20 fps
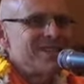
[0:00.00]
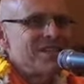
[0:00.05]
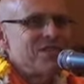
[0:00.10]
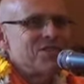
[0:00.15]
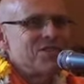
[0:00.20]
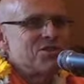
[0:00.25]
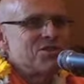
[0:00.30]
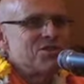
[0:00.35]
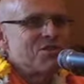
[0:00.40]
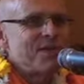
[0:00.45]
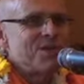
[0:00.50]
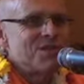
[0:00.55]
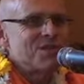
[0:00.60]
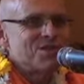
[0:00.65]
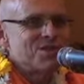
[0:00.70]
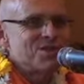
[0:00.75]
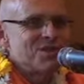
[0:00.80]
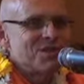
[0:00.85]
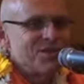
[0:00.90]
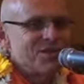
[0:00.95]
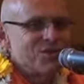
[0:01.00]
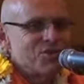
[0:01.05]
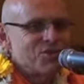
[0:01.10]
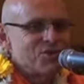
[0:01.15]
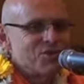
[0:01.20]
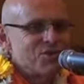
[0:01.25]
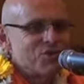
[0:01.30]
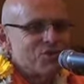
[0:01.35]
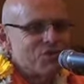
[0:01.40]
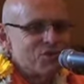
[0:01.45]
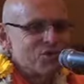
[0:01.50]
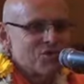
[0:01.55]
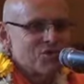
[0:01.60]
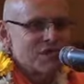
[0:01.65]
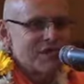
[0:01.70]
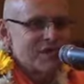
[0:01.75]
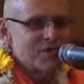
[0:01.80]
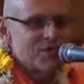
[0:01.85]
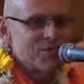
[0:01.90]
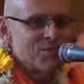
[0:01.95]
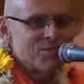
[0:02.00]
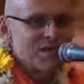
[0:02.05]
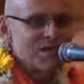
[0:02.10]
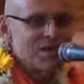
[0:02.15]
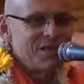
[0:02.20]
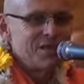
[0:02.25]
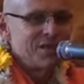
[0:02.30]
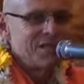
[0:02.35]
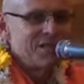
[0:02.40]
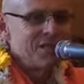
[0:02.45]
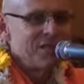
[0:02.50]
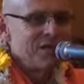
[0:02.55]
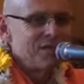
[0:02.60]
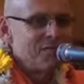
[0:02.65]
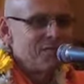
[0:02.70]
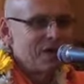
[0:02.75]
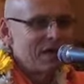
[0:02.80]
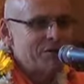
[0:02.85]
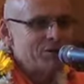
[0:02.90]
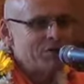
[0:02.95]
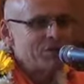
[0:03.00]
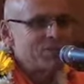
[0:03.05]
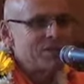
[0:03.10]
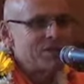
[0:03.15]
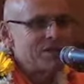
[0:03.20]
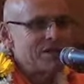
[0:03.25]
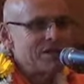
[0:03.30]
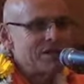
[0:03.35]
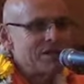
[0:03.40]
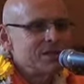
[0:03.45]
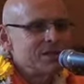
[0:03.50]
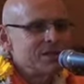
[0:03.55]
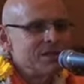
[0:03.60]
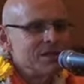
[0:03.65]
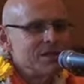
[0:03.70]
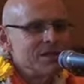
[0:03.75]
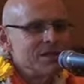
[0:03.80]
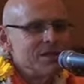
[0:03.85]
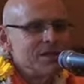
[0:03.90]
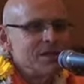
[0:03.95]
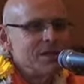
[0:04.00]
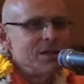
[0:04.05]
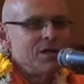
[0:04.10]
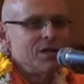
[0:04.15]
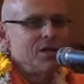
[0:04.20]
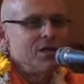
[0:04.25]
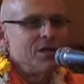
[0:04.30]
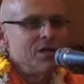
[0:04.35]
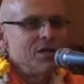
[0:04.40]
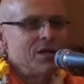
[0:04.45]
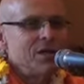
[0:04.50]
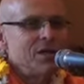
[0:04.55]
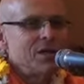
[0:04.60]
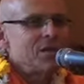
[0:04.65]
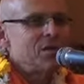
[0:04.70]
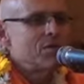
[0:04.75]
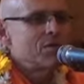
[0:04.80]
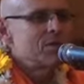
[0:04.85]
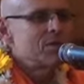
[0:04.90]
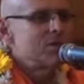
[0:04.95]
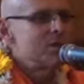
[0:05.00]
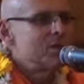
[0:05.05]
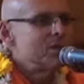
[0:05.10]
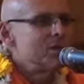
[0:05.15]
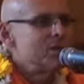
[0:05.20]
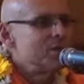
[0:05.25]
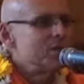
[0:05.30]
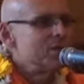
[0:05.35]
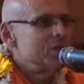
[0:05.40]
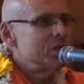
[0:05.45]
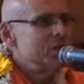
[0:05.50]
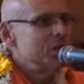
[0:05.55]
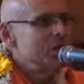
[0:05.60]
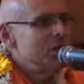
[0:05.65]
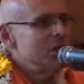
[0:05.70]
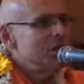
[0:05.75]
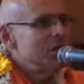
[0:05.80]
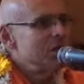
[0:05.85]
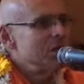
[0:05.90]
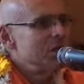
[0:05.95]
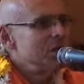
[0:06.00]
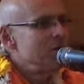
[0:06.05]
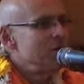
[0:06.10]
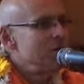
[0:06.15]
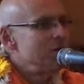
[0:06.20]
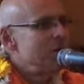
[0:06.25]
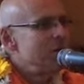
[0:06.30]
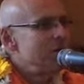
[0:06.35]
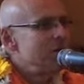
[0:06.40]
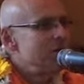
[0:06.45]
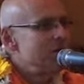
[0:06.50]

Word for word: East-West and cultural transplant and then Prabhupada. if you have any questions, then, then